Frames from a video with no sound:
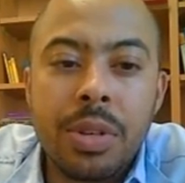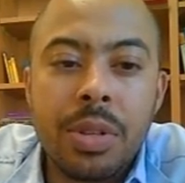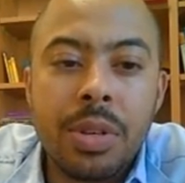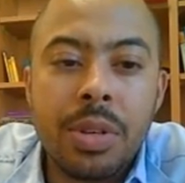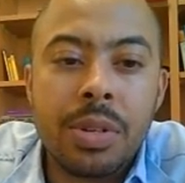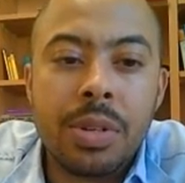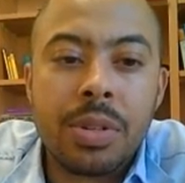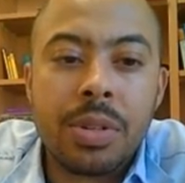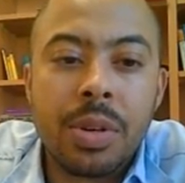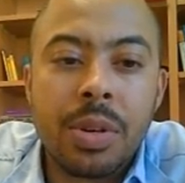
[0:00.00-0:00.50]

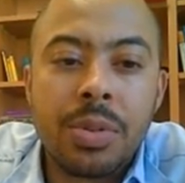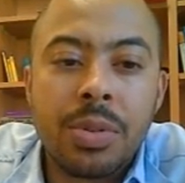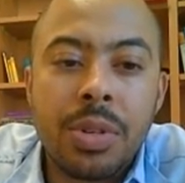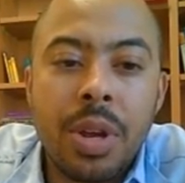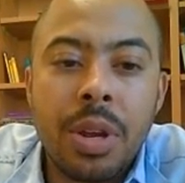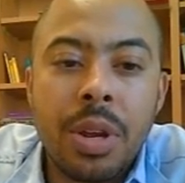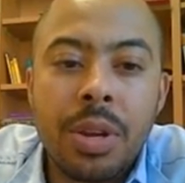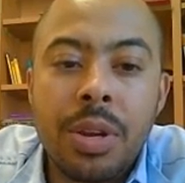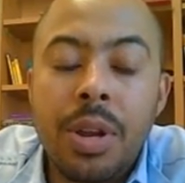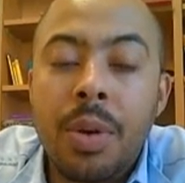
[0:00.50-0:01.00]
the
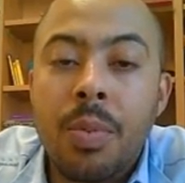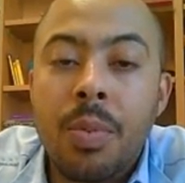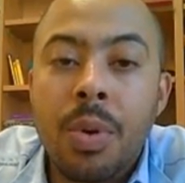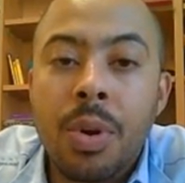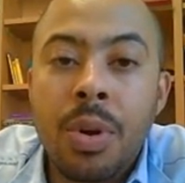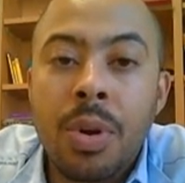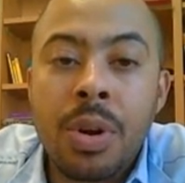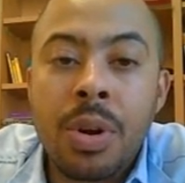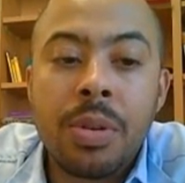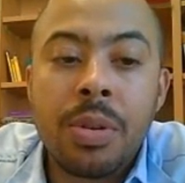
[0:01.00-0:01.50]
associated
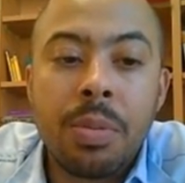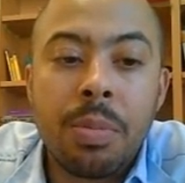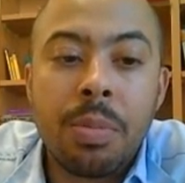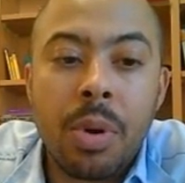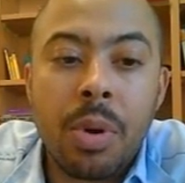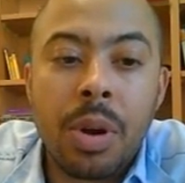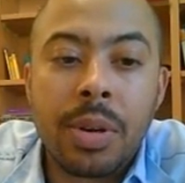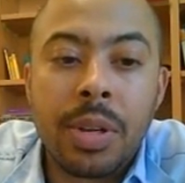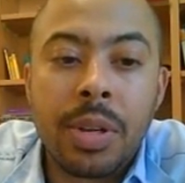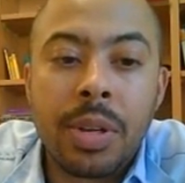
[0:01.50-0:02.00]
network,
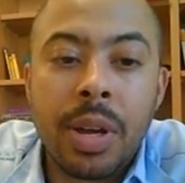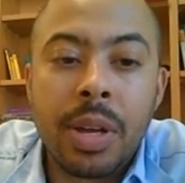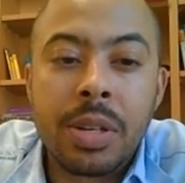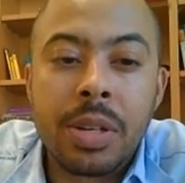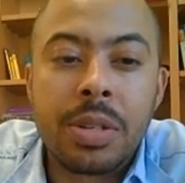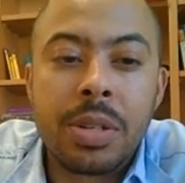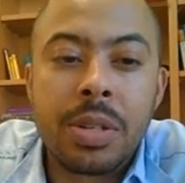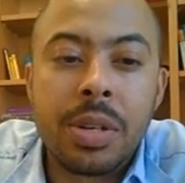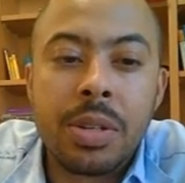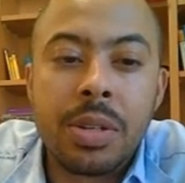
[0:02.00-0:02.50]

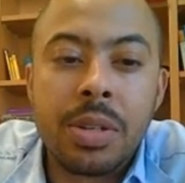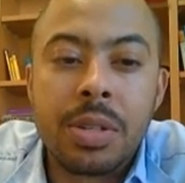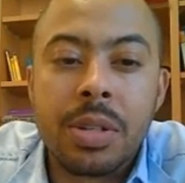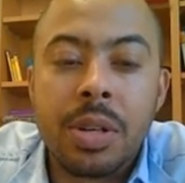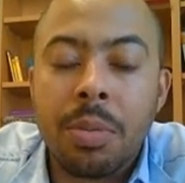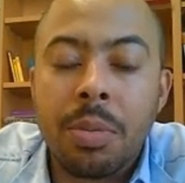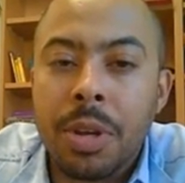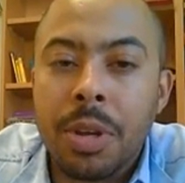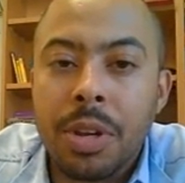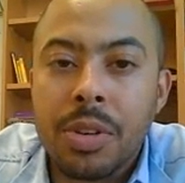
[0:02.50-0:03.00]
broadcast, and
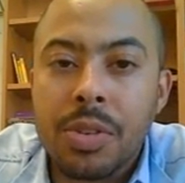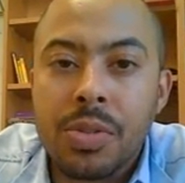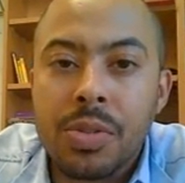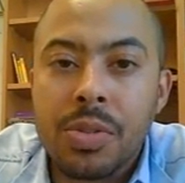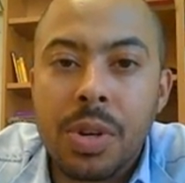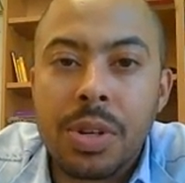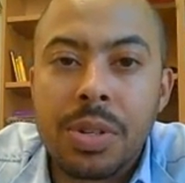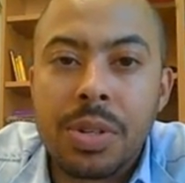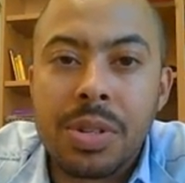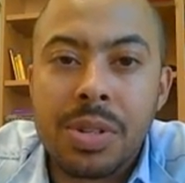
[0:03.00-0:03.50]
subnet
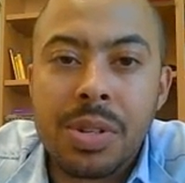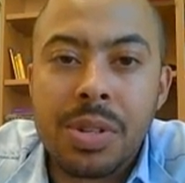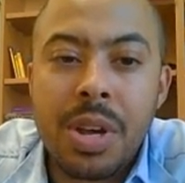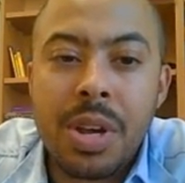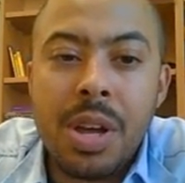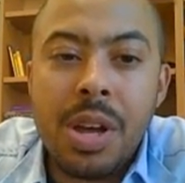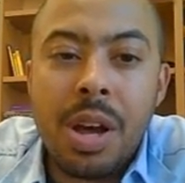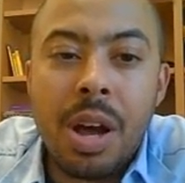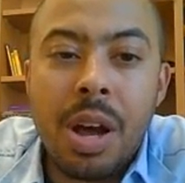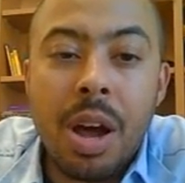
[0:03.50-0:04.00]
address.
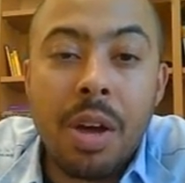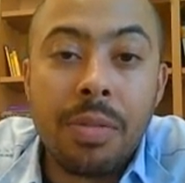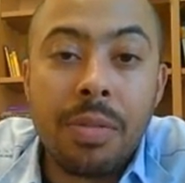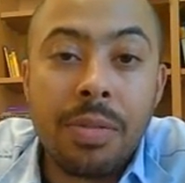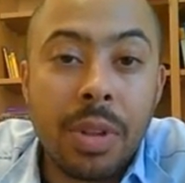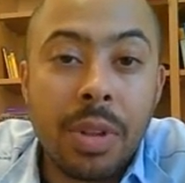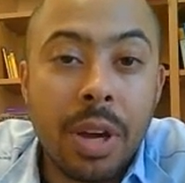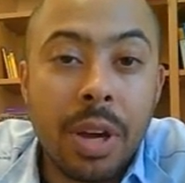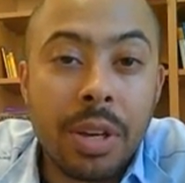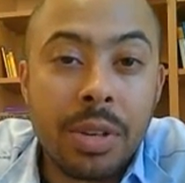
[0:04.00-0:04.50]
If
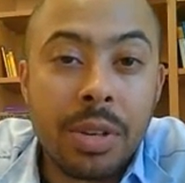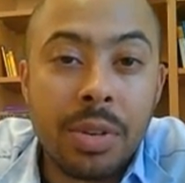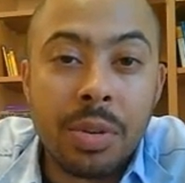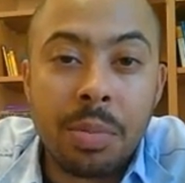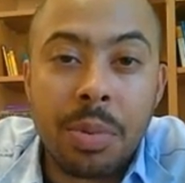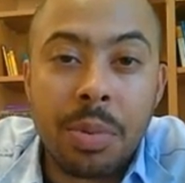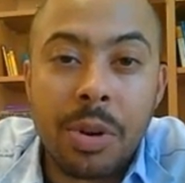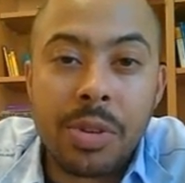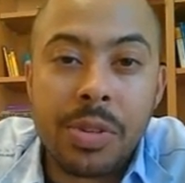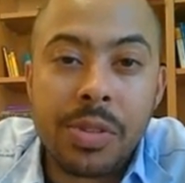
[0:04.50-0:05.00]
you like, you
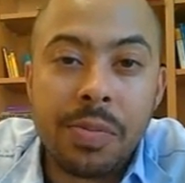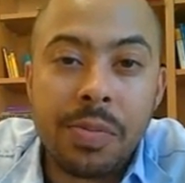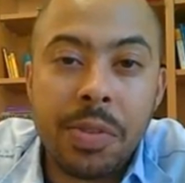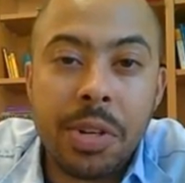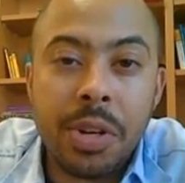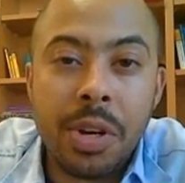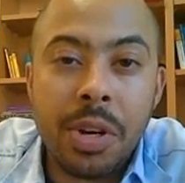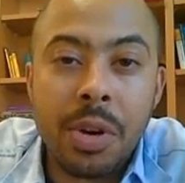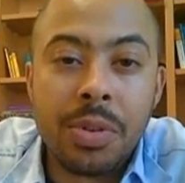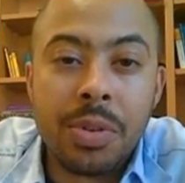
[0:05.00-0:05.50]
can pause the
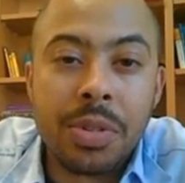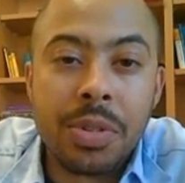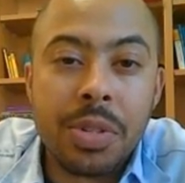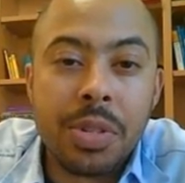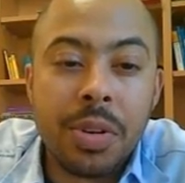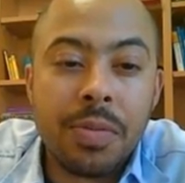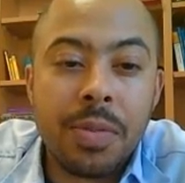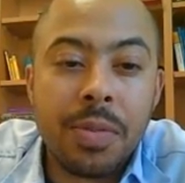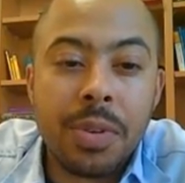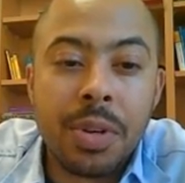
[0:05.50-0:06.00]
video and
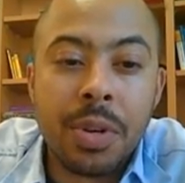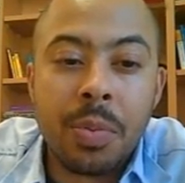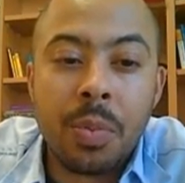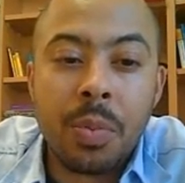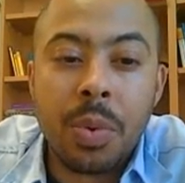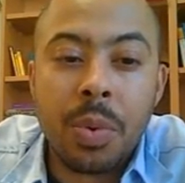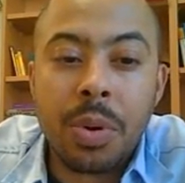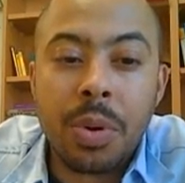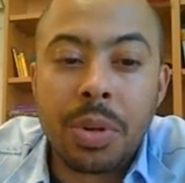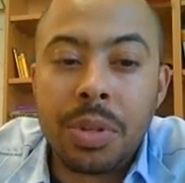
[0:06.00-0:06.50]
see if you can
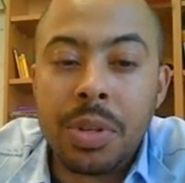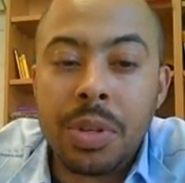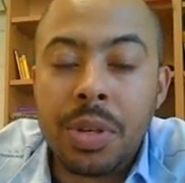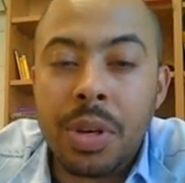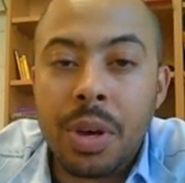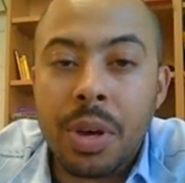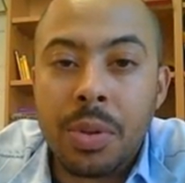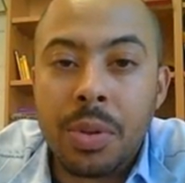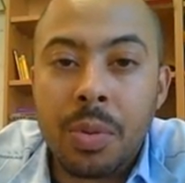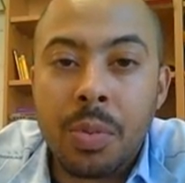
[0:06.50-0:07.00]
work
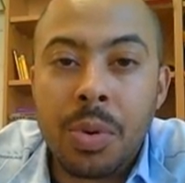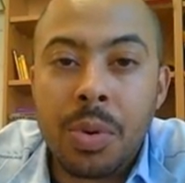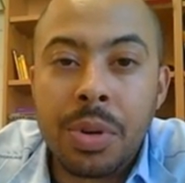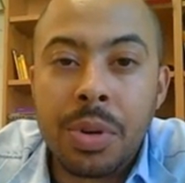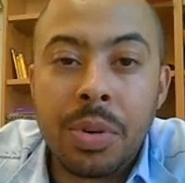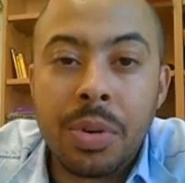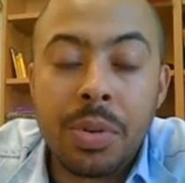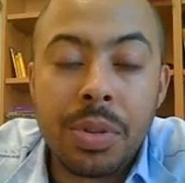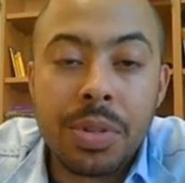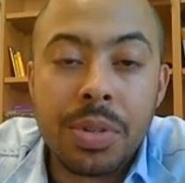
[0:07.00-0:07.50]
the other
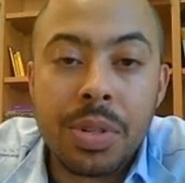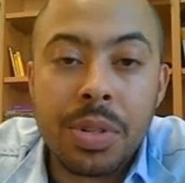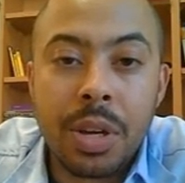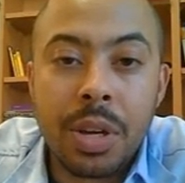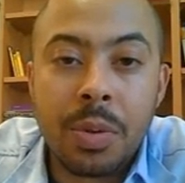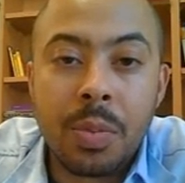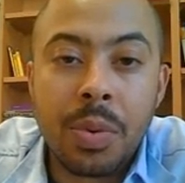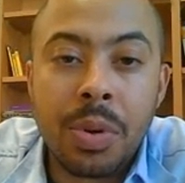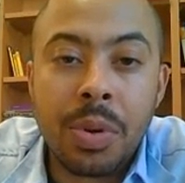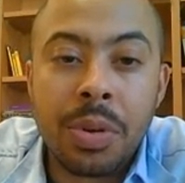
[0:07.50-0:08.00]
one or the
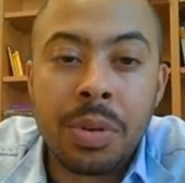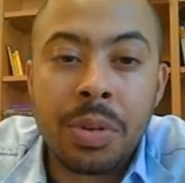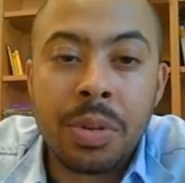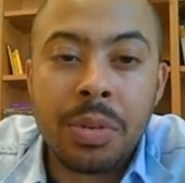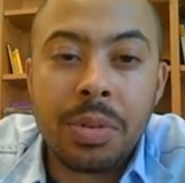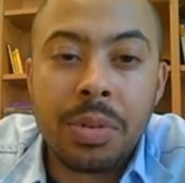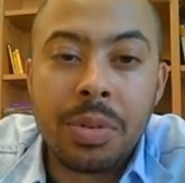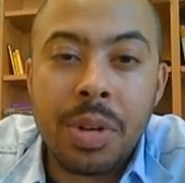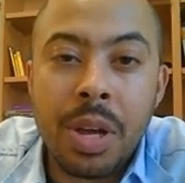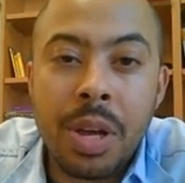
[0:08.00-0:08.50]
second one
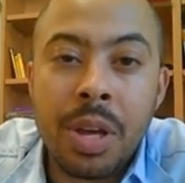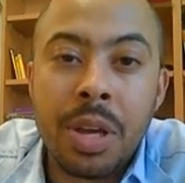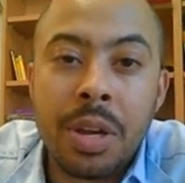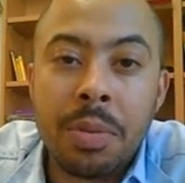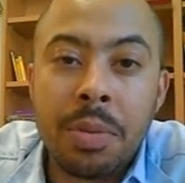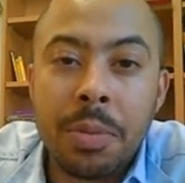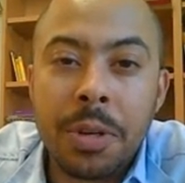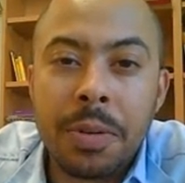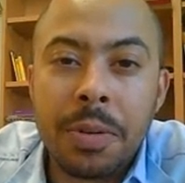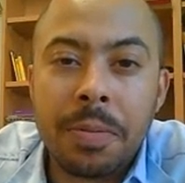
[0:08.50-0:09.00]
ahead
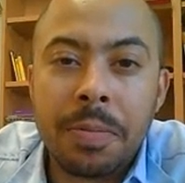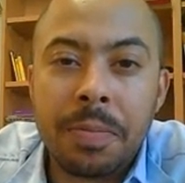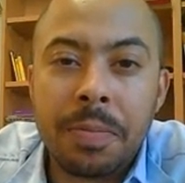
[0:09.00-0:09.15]
of me.